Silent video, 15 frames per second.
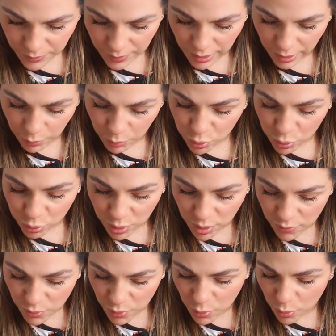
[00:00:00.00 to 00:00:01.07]
I want to
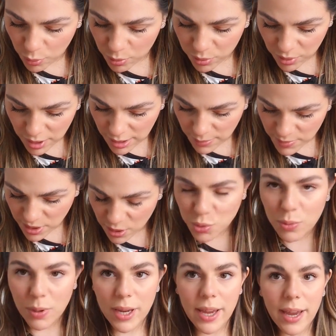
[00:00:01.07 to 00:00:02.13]
give you all the names,
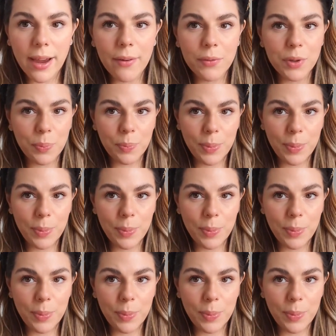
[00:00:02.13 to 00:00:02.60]
that's why I have the